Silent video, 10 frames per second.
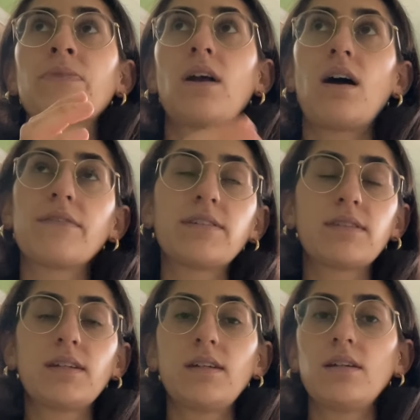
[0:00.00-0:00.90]

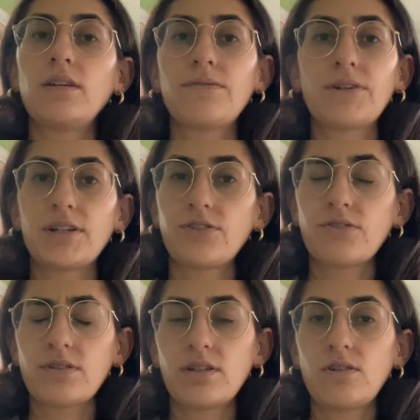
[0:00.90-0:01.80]
obviously if you're
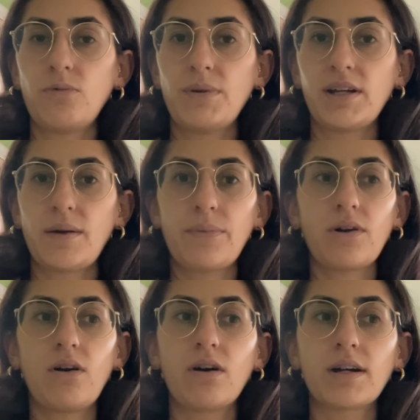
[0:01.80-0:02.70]
interested in opening up a
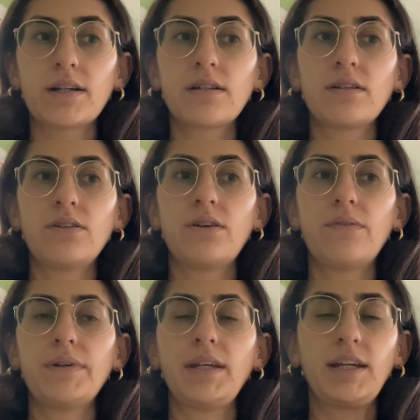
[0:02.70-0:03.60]
card you
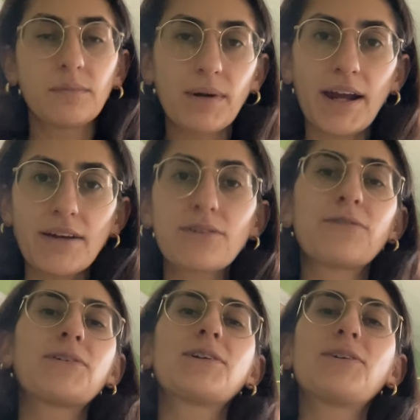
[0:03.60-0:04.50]
don't need my
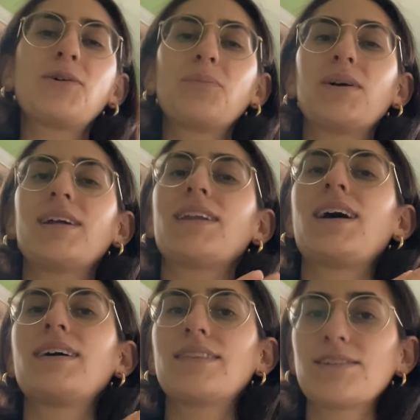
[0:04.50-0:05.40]
referral but
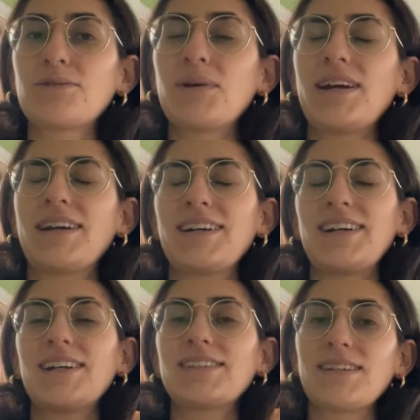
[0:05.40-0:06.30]
this way I can
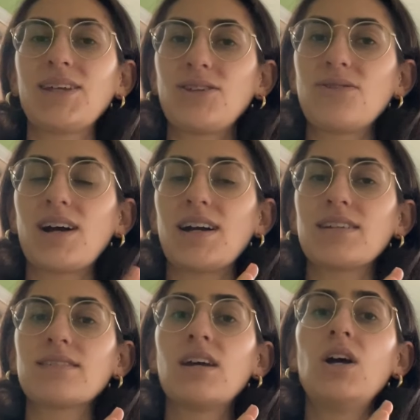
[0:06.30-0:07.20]
kind of tell you
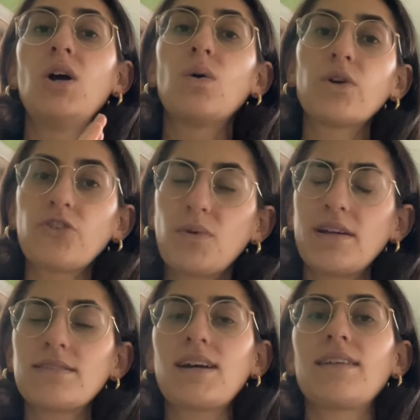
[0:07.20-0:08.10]
guys which
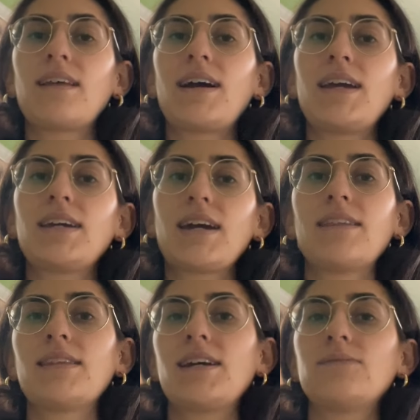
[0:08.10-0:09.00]
ones I like
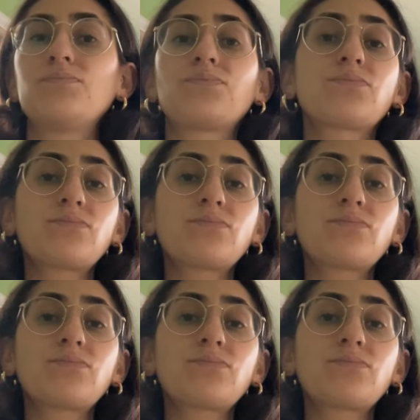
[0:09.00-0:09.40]
and then